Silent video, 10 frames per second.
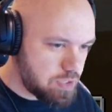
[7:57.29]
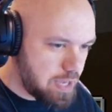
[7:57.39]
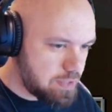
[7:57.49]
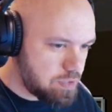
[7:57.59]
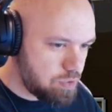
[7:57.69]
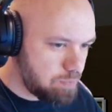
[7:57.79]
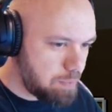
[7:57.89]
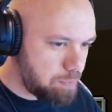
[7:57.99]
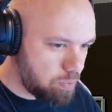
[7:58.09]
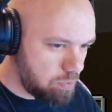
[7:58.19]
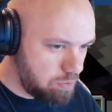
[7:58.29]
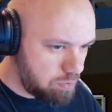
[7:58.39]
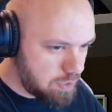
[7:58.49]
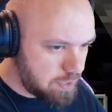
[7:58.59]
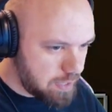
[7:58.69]
enter my
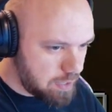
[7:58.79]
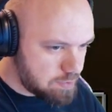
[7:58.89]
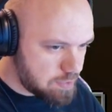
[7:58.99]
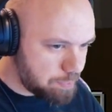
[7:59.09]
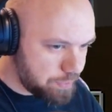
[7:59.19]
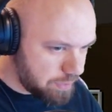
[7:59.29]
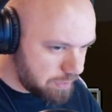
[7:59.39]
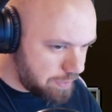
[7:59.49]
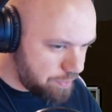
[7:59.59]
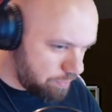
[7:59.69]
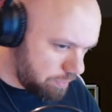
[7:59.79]
portal, and then I stepped into the nether,